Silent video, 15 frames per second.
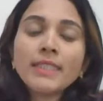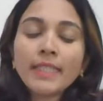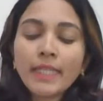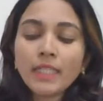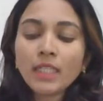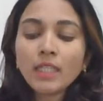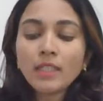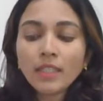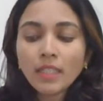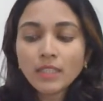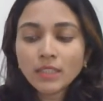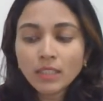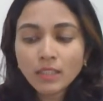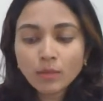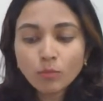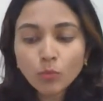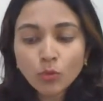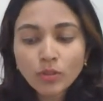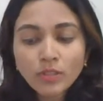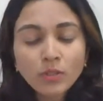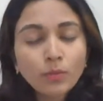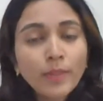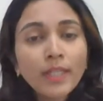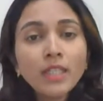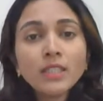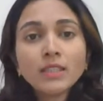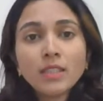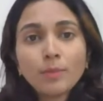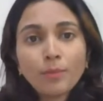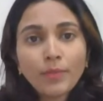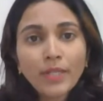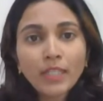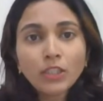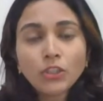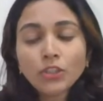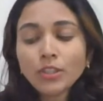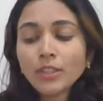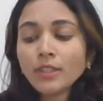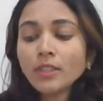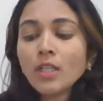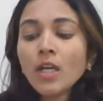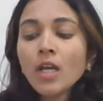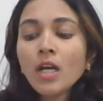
like increase in the mood swings, depression,